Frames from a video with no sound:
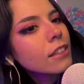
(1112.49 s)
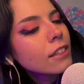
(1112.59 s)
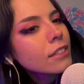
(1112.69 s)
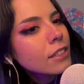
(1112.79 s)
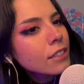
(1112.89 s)

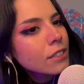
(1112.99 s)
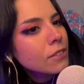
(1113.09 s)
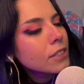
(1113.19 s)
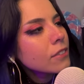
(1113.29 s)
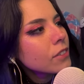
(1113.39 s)
This is so
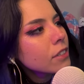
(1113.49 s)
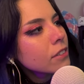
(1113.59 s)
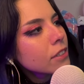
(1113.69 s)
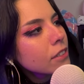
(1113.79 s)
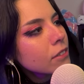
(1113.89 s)

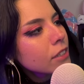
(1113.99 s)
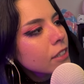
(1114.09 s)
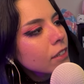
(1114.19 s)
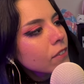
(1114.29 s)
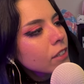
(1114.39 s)
difficult to do because I
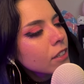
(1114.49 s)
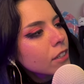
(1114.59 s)
have to